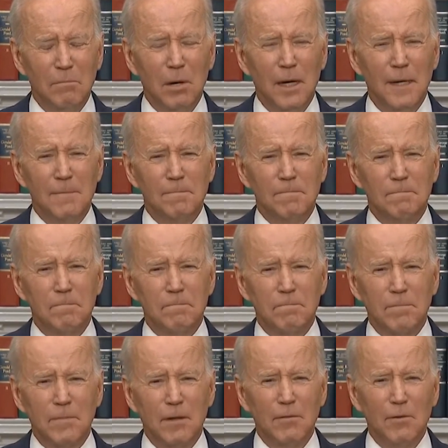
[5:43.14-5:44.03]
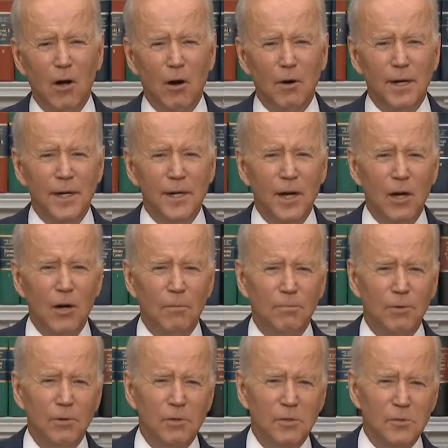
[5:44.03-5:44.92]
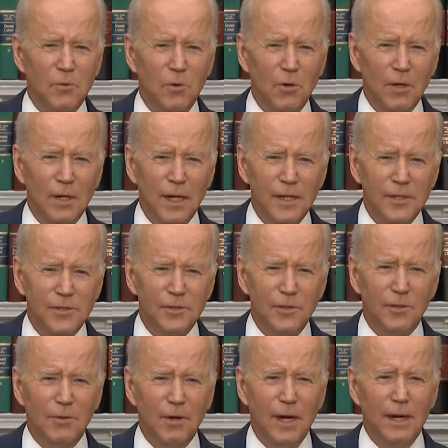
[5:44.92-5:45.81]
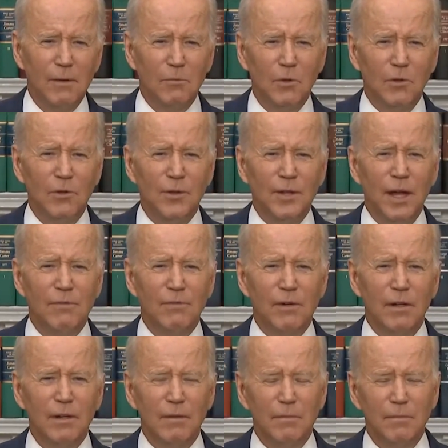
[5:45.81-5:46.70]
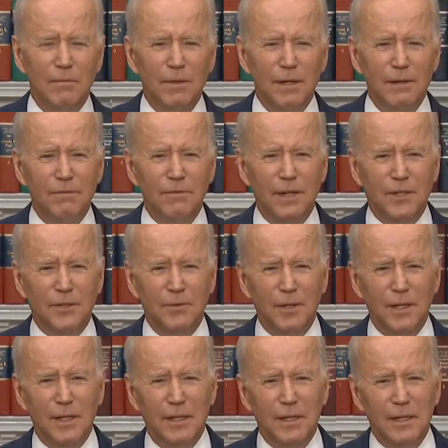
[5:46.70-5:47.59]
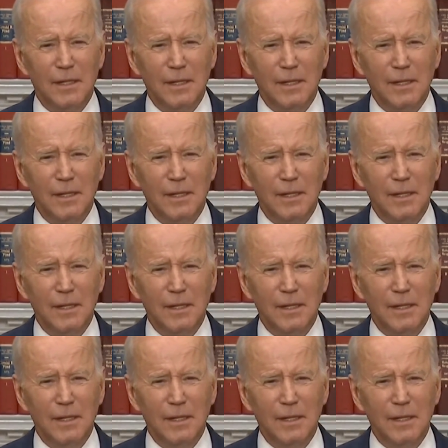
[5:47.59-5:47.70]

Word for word: But we already know Putin's war against Ukraine will never be a victory.